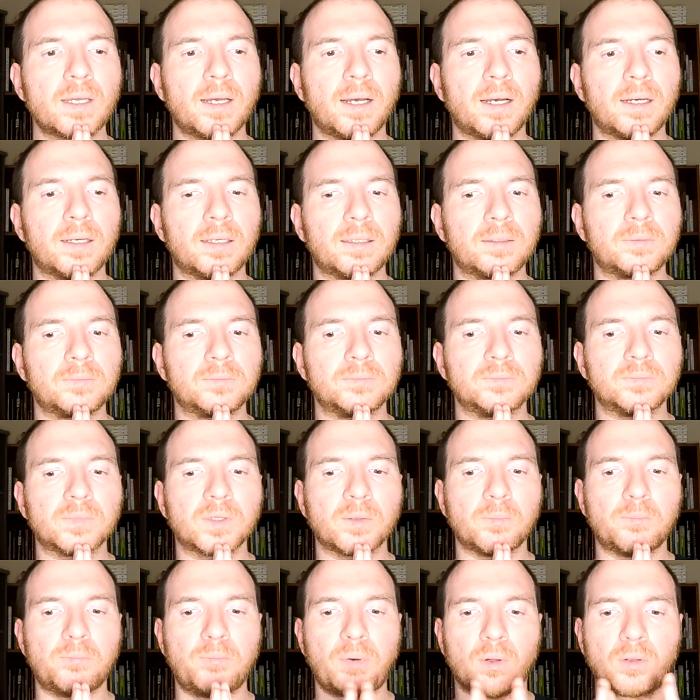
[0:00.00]

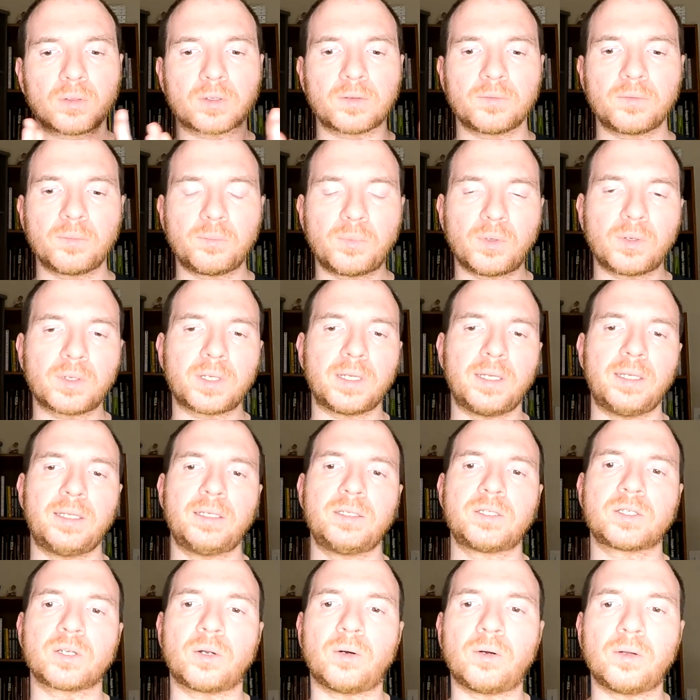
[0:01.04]
the bulk of the book
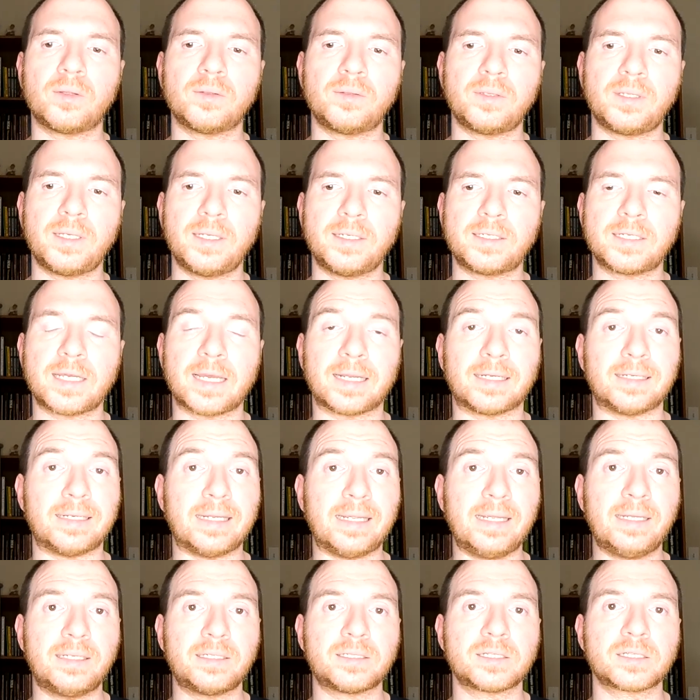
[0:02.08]
is on the
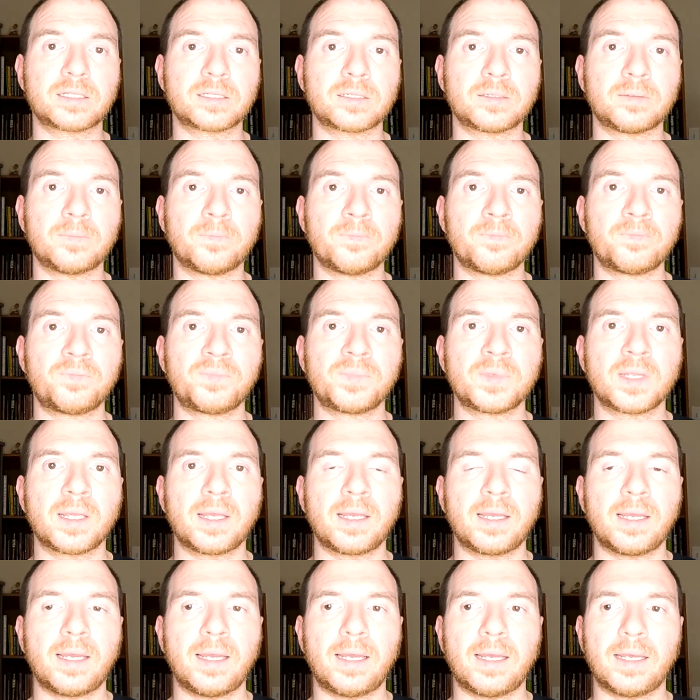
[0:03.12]
techniques,
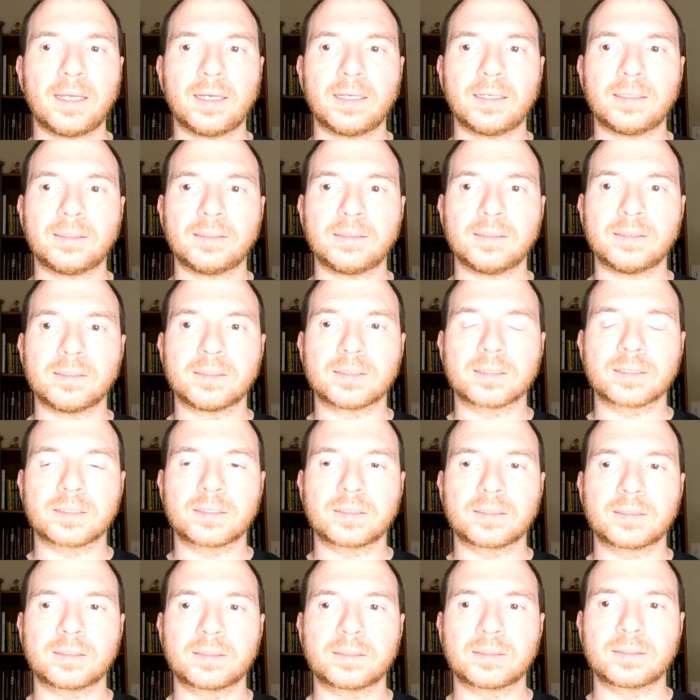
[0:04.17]
and
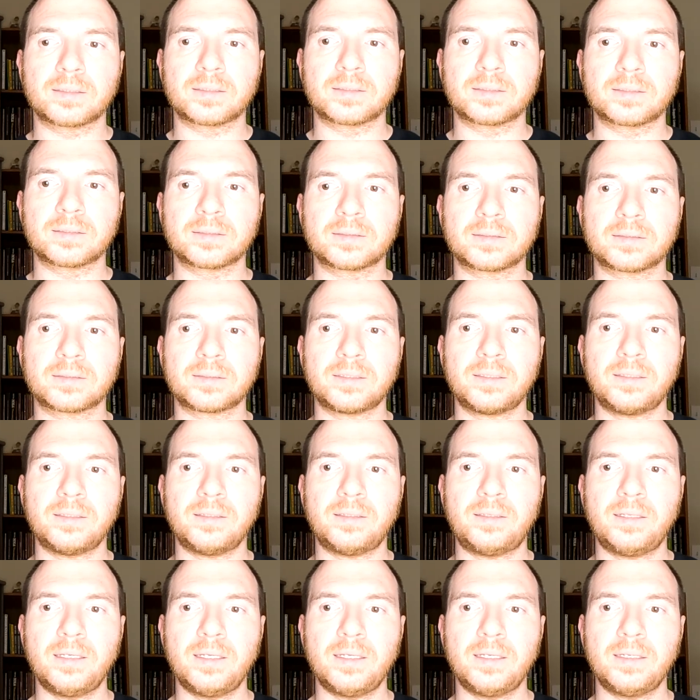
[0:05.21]

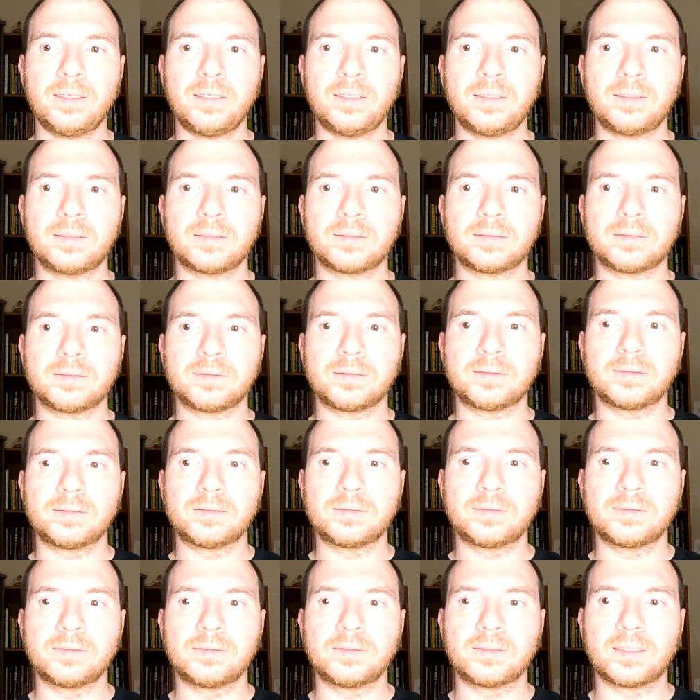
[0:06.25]
the
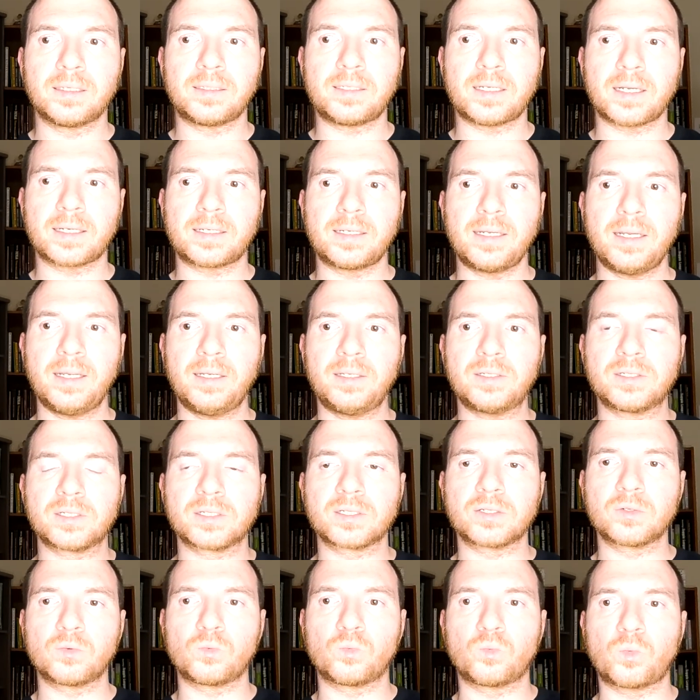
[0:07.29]

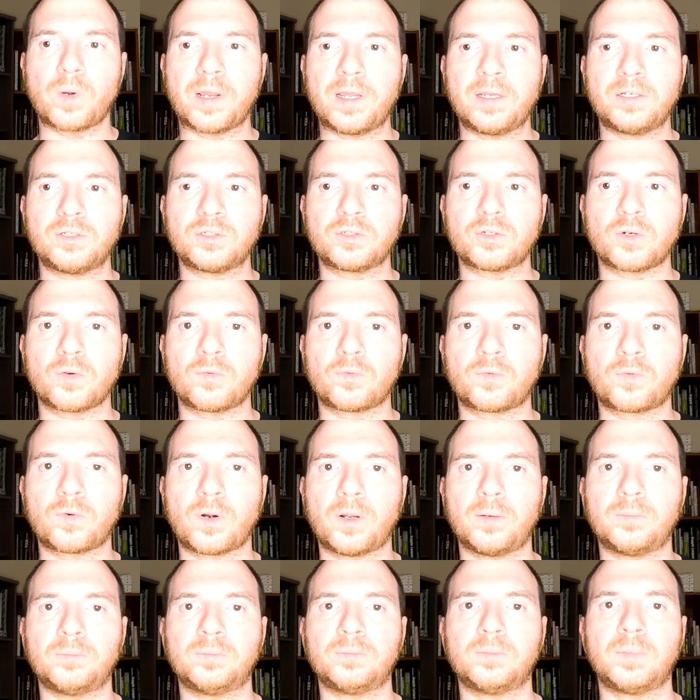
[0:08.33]
techniques range
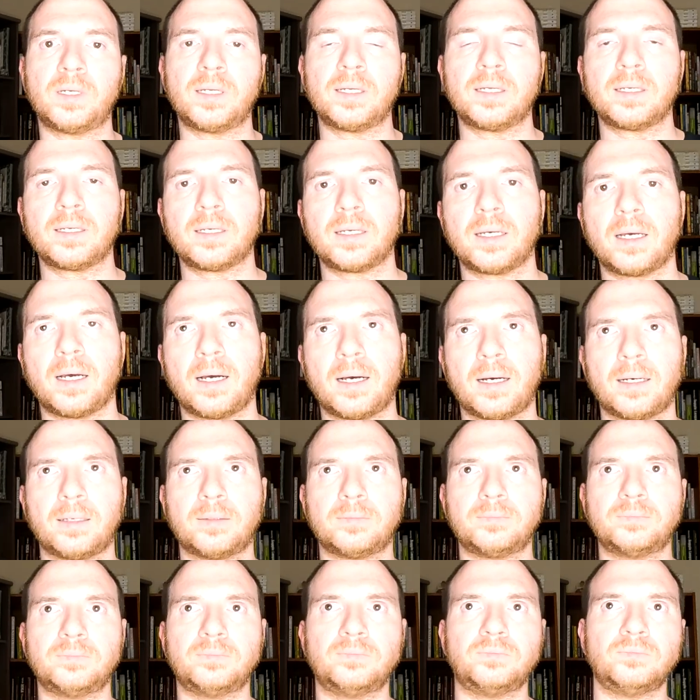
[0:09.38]
from
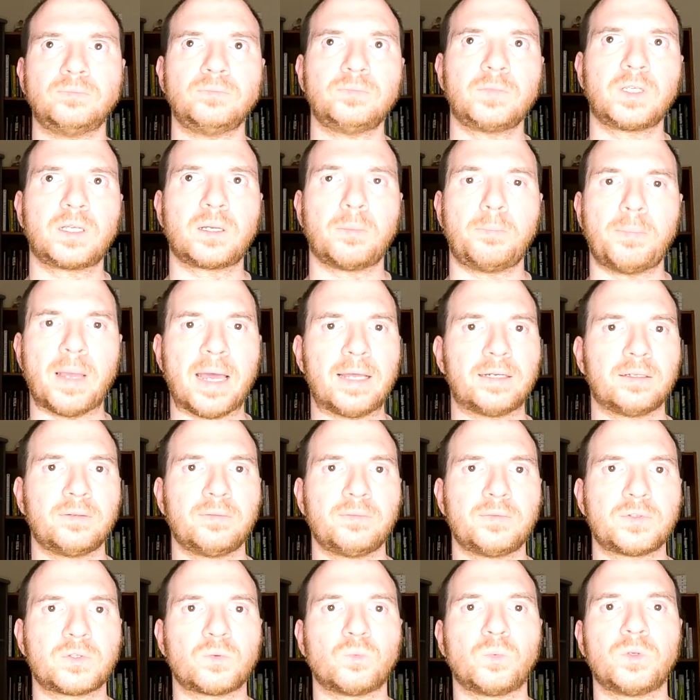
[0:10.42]

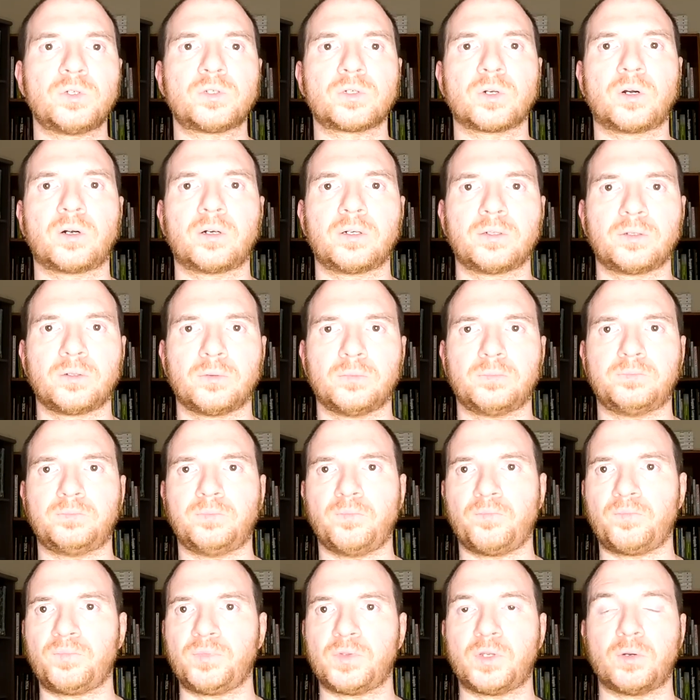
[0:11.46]
combatives, which are
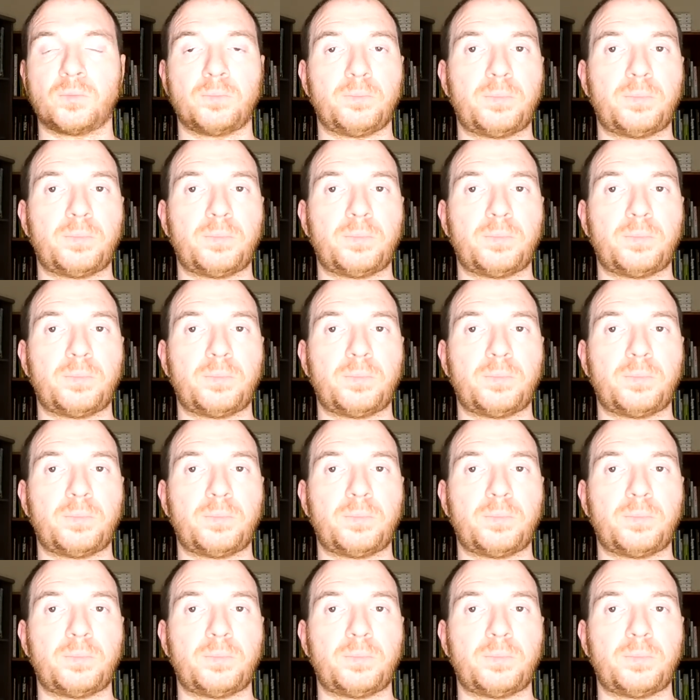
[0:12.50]
your